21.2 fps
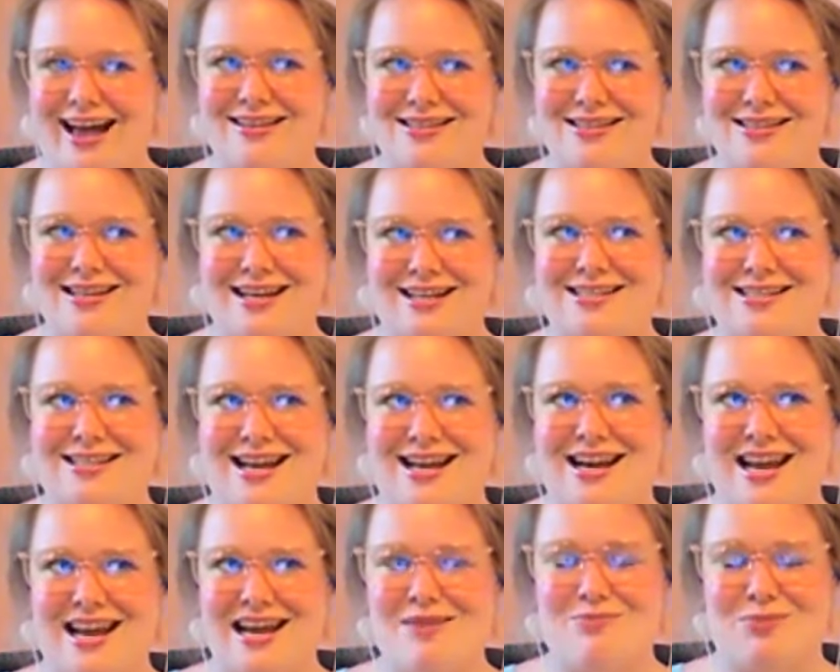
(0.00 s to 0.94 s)
an
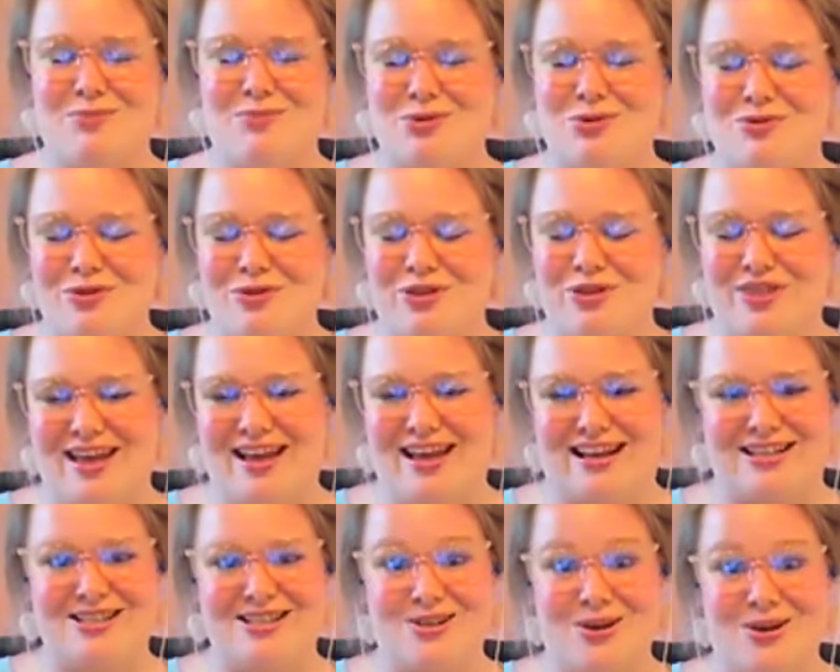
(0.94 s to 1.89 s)
exciting and beautiful
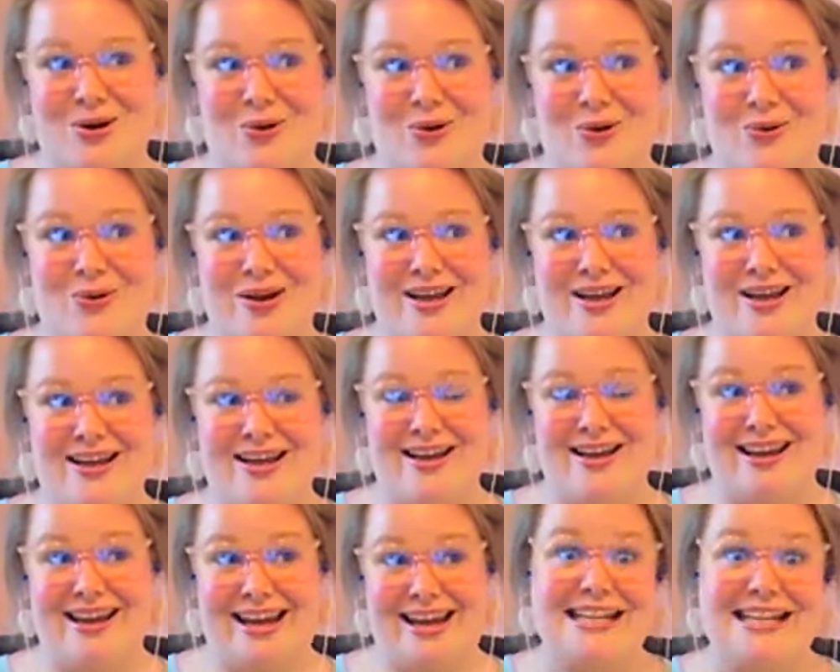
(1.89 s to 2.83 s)
thing. So
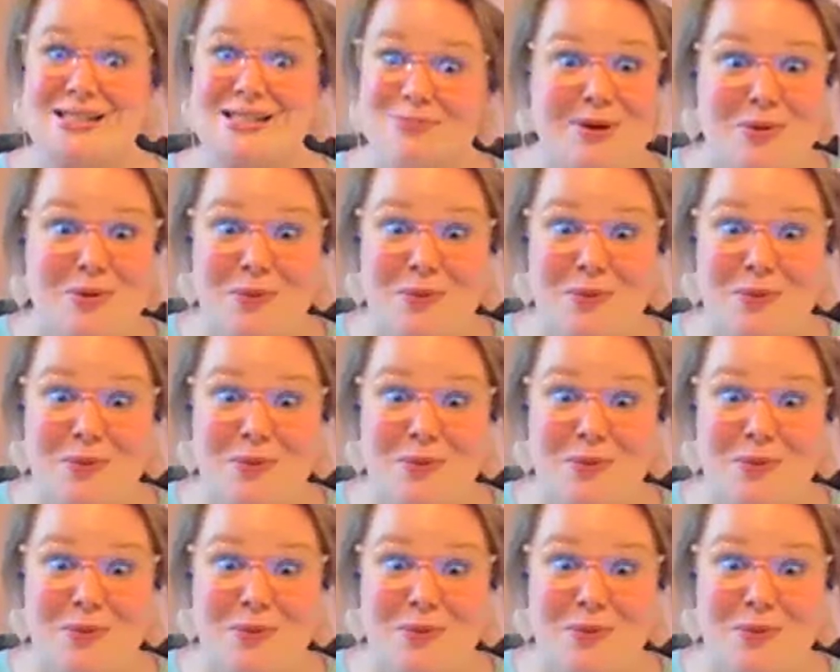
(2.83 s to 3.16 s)
it's been